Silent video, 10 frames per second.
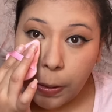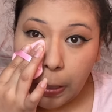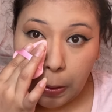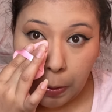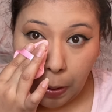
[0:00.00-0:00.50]

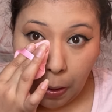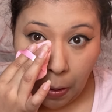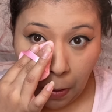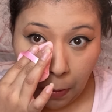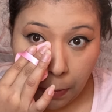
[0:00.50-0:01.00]
right on
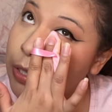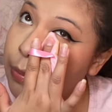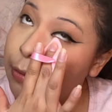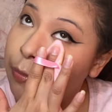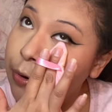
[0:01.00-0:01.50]
top, a
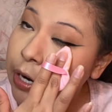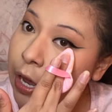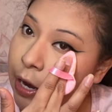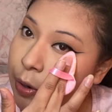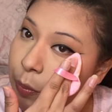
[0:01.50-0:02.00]
little bit more
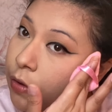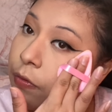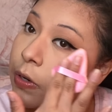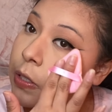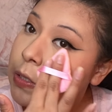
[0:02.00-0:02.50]
higher
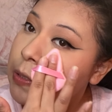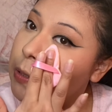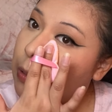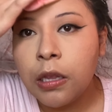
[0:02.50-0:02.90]
coverage,